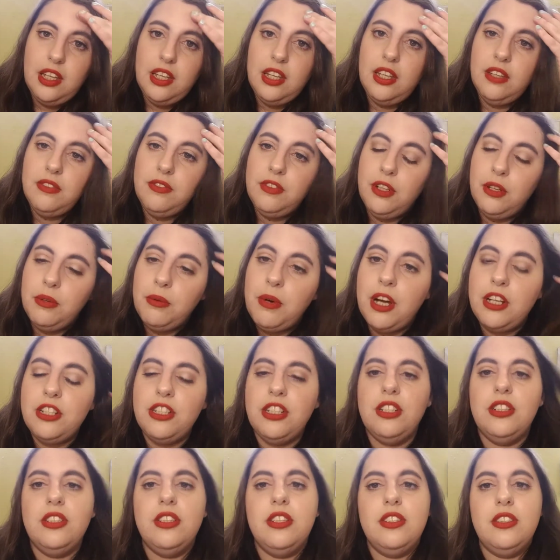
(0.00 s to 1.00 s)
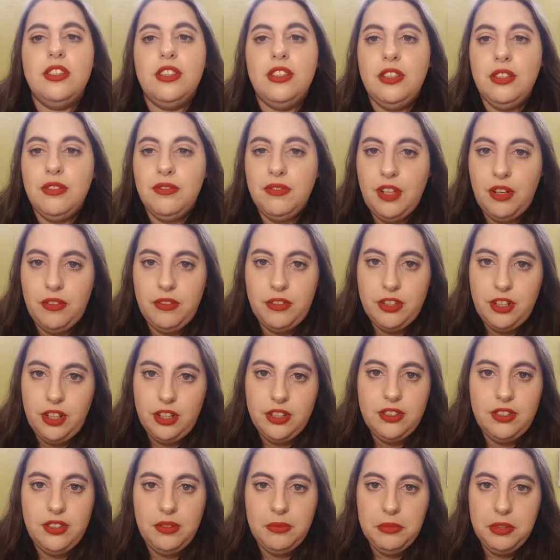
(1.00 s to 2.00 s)
if you're watching this and you've never
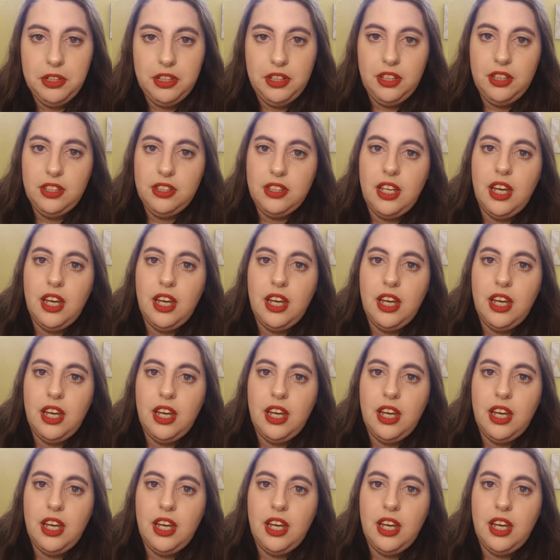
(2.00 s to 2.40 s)
done something like